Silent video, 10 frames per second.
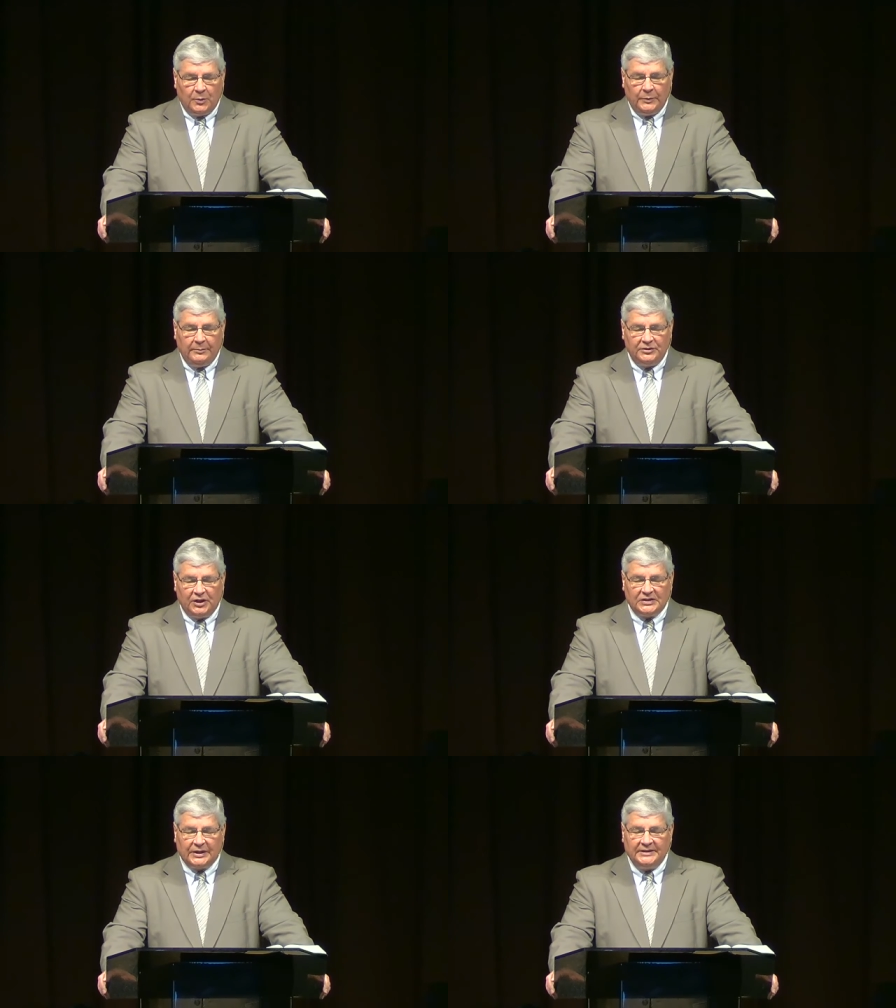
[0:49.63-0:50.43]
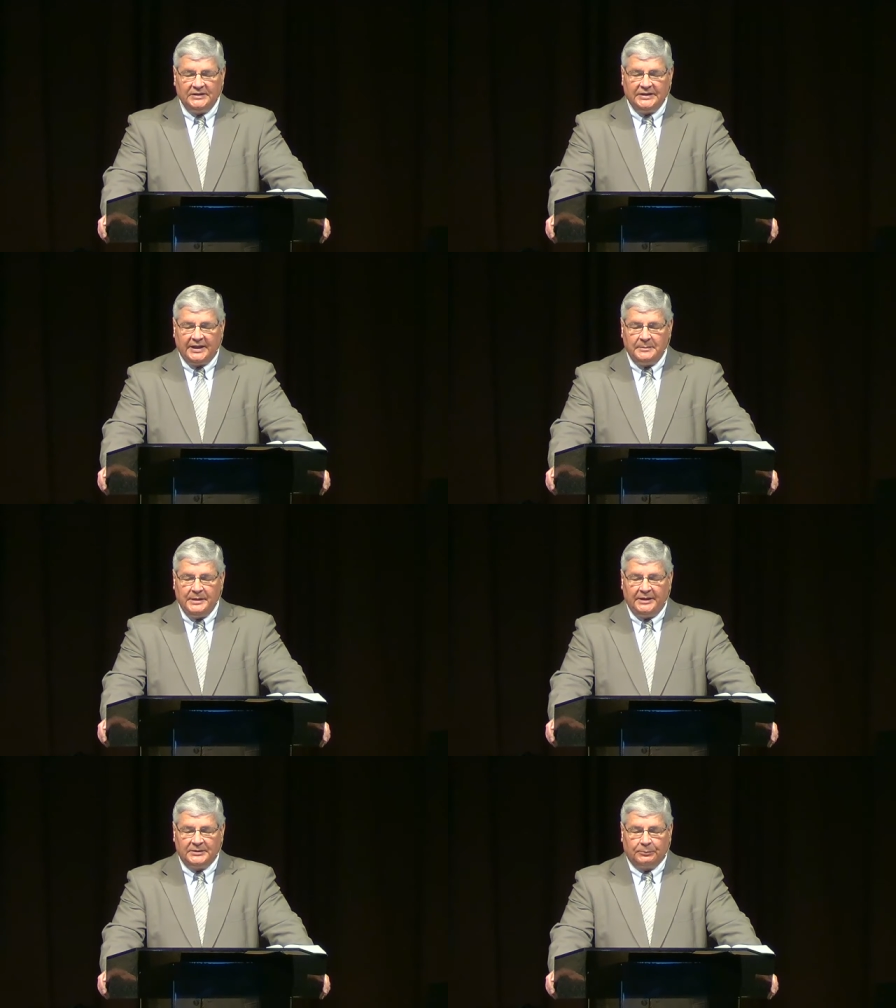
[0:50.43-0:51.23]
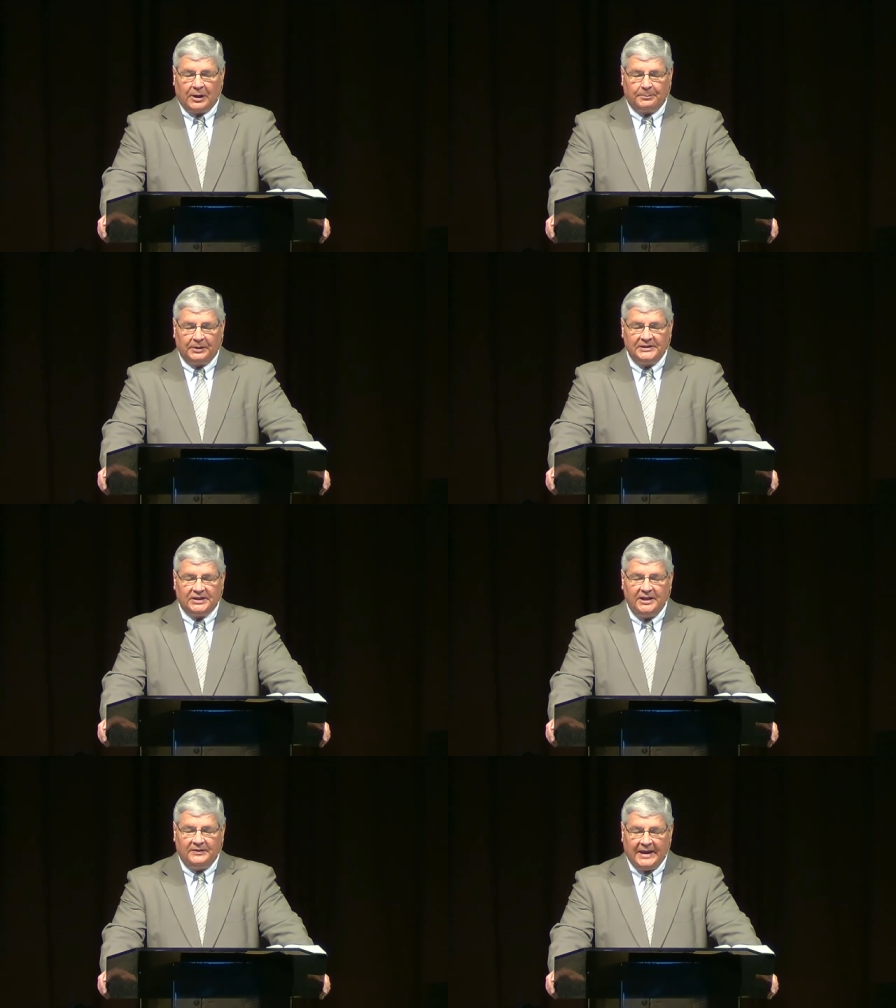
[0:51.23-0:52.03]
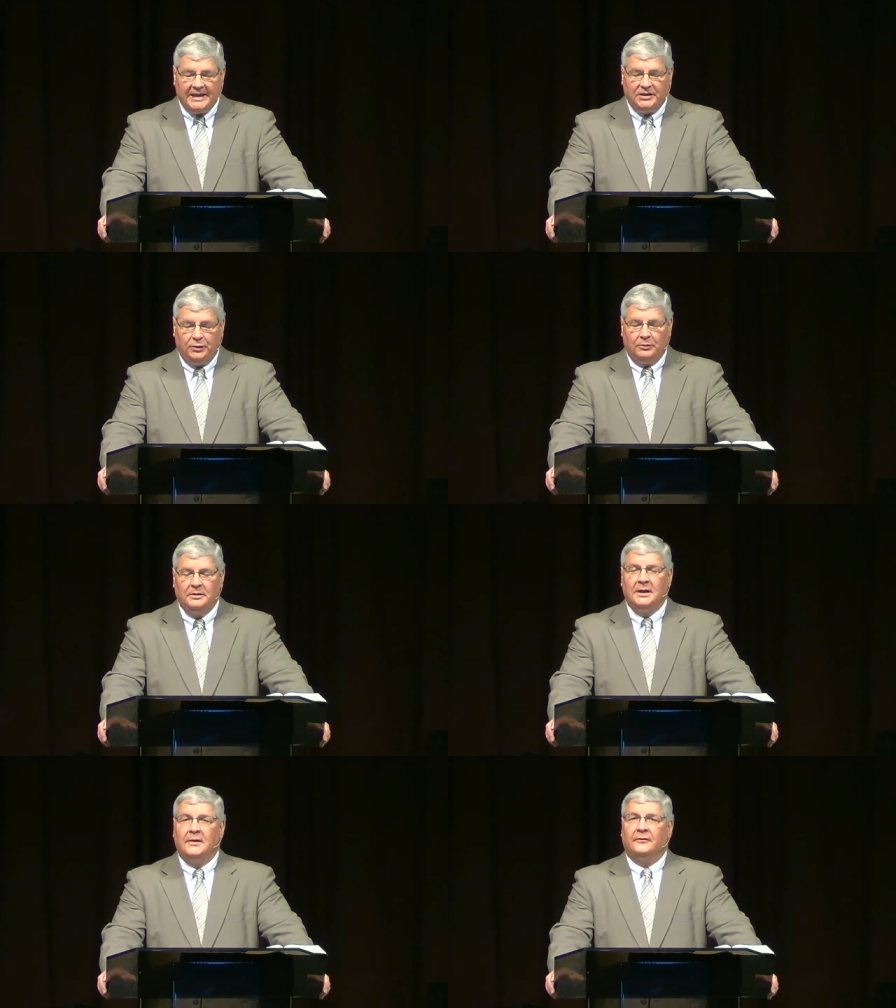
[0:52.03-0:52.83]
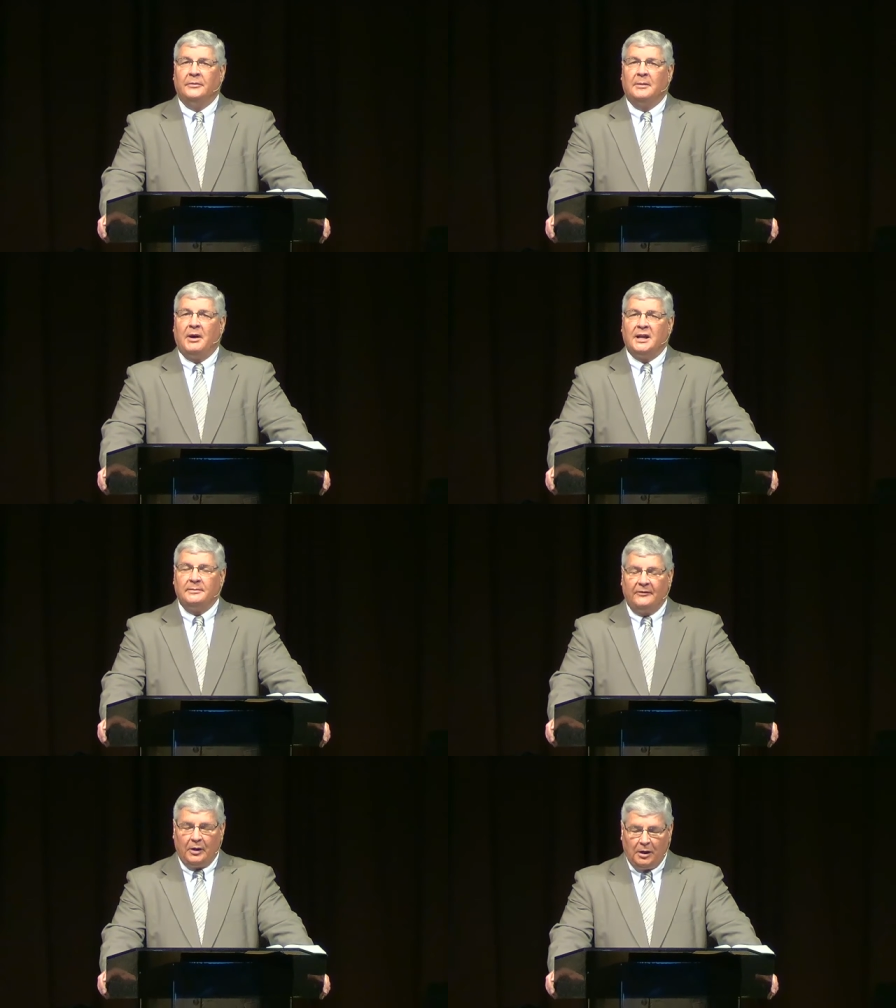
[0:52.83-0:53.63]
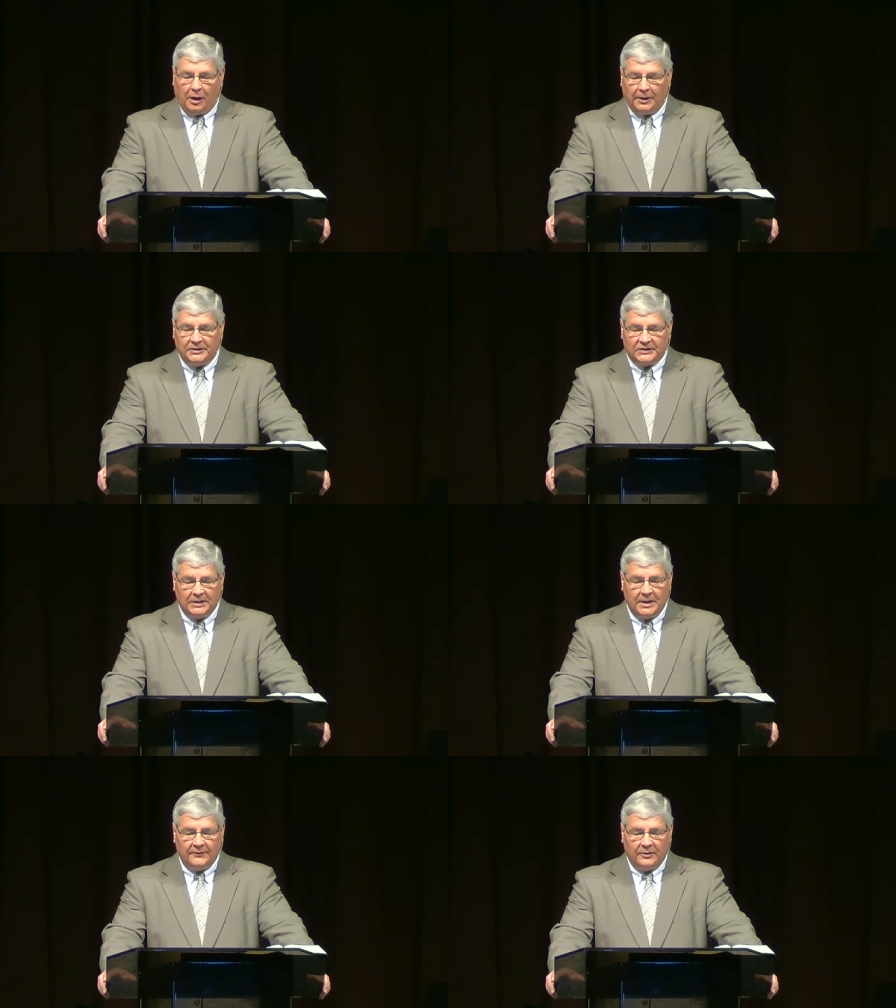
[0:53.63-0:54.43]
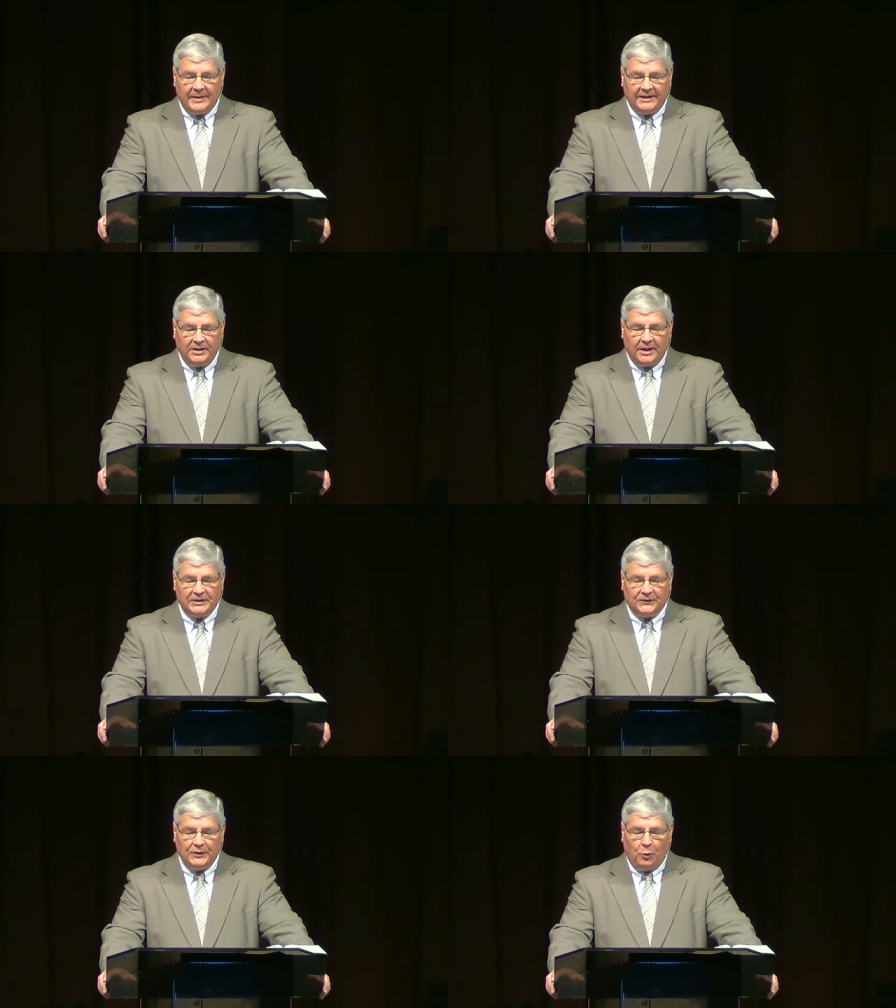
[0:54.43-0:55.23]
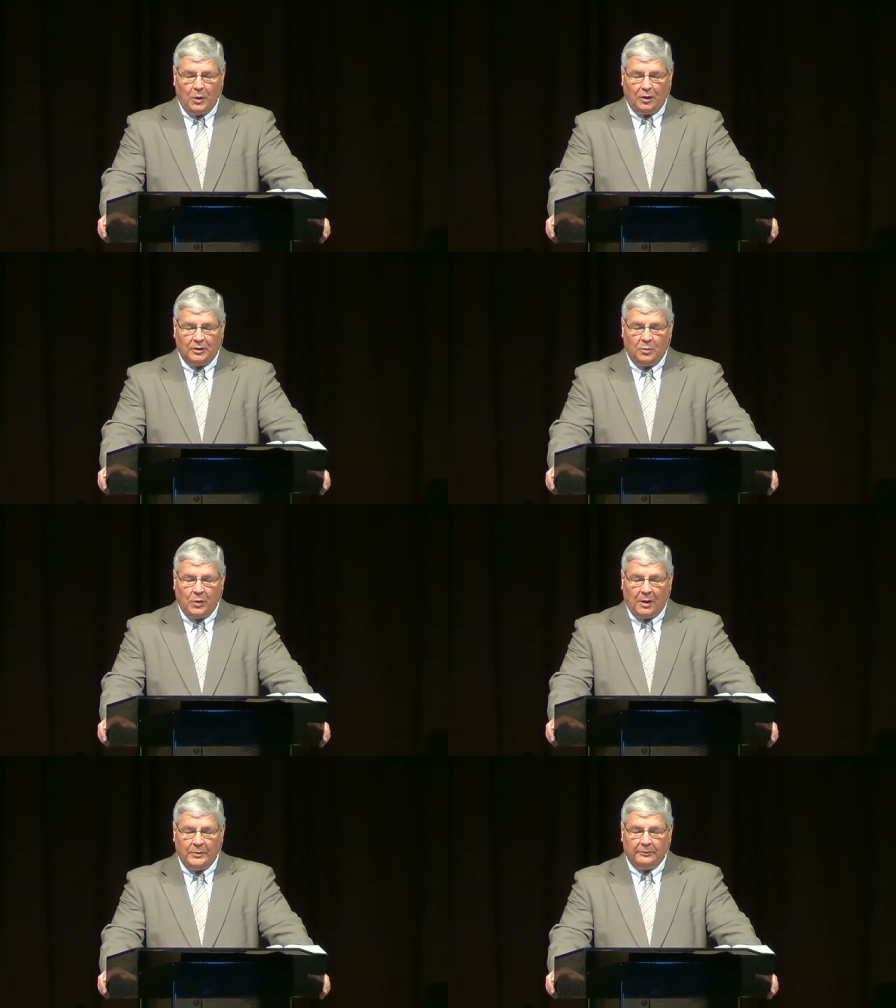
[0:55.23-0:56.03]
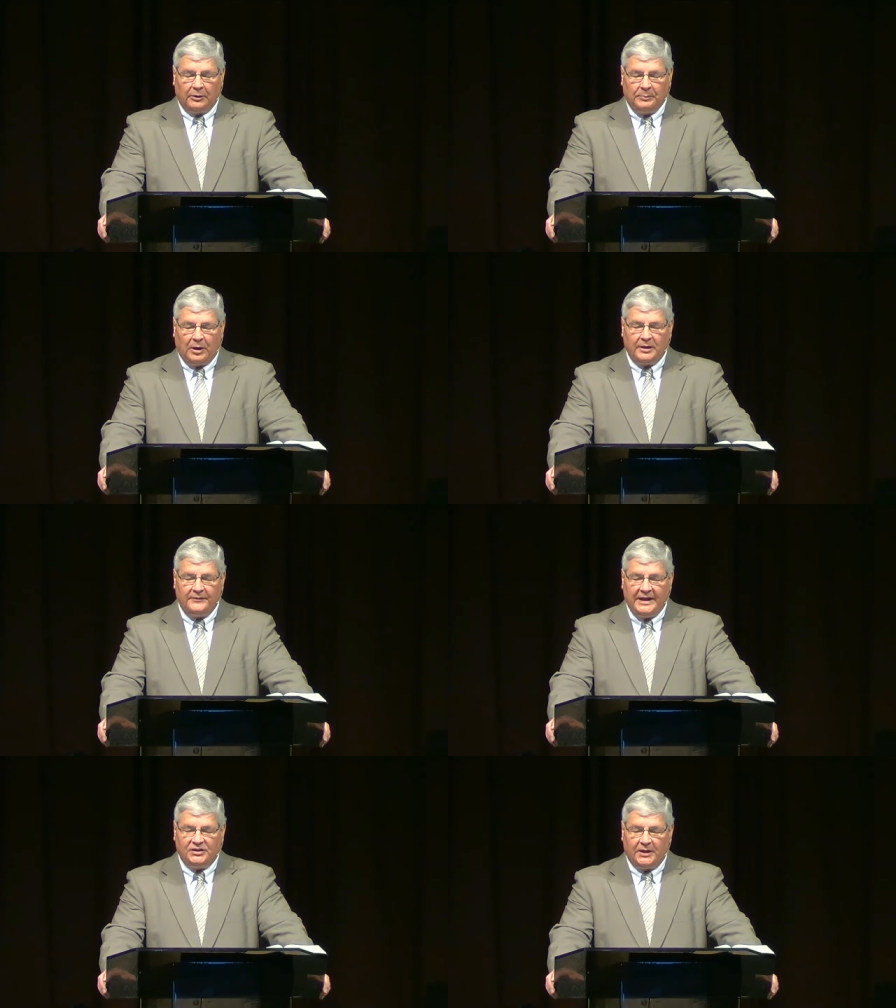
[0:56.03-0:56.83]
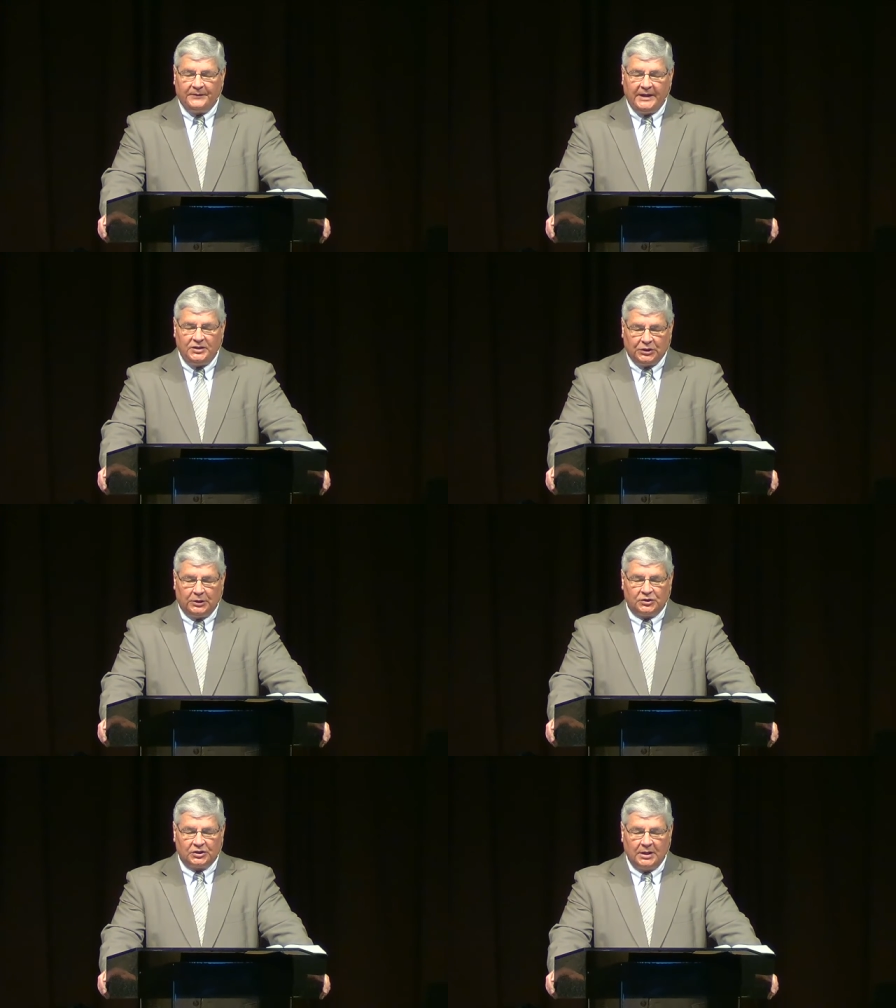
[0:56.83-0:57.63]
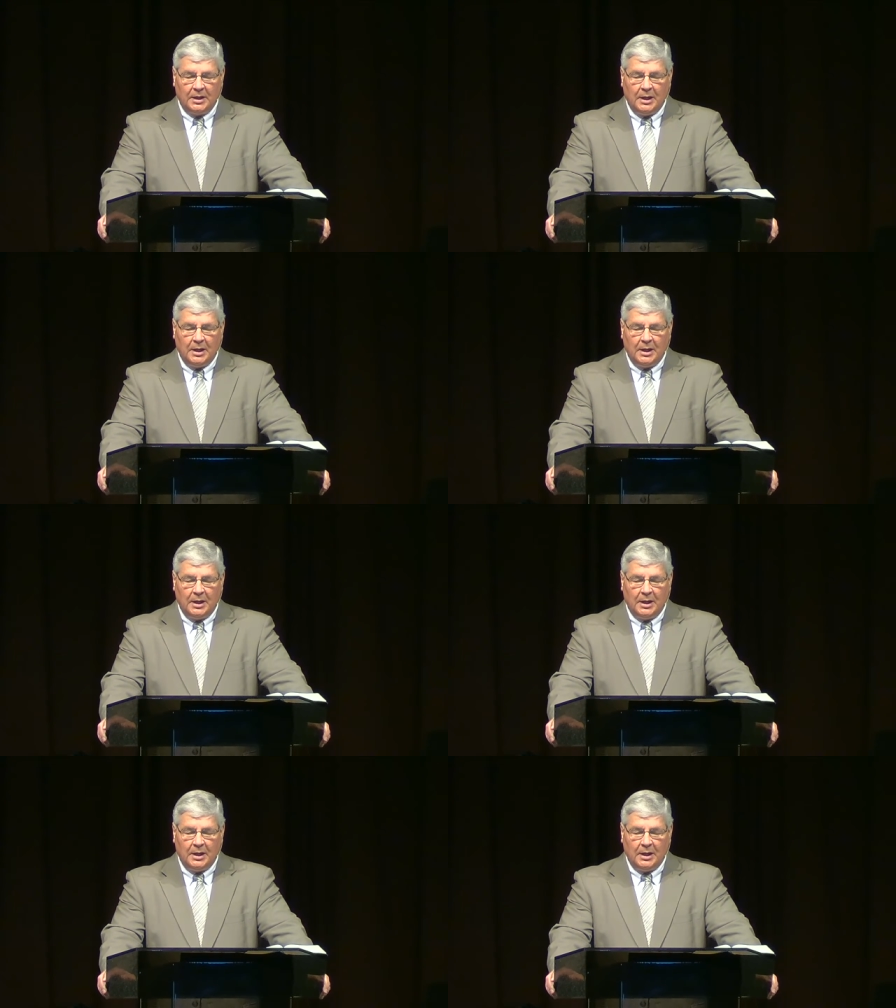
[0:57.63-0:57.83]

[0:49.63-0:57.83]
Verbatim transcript: we would just like to take a minute to properly say thank you from the bottom of our hearts for making us feel welcome while we were a part of H F A Church.